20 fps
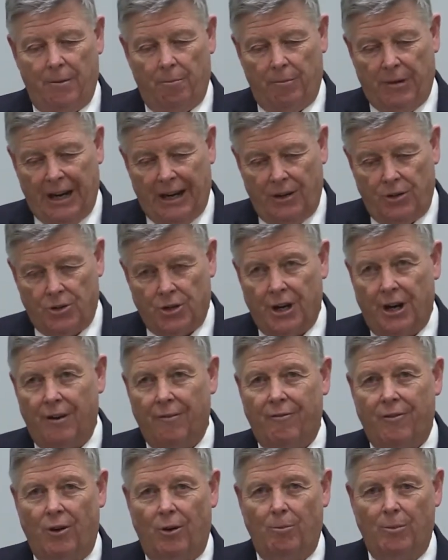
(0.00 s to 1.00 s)
being
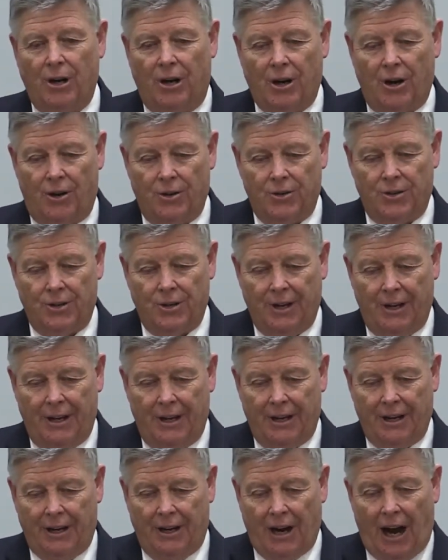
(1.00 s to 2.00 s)
cheerful because
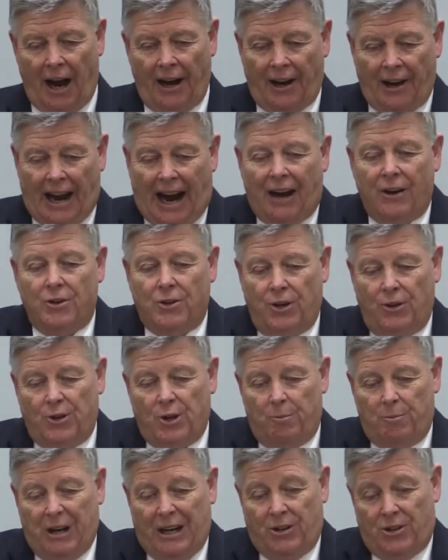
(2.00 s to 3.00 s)
God allows you to
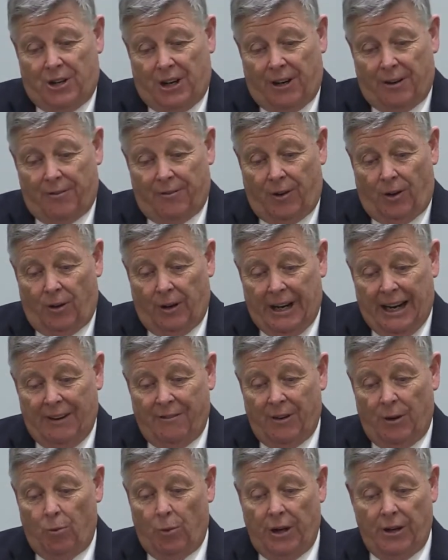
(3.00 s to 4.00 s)
be cheerful
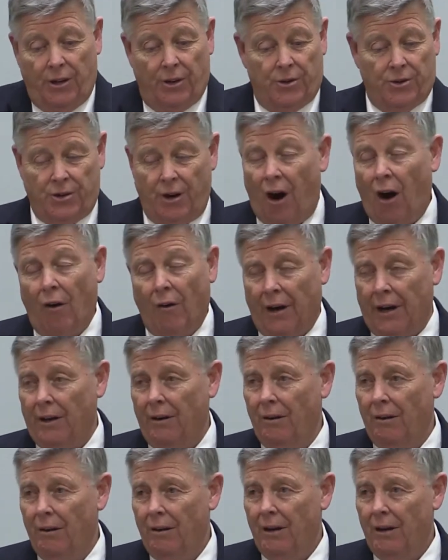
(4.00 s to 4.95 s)
even when you're sorrowing.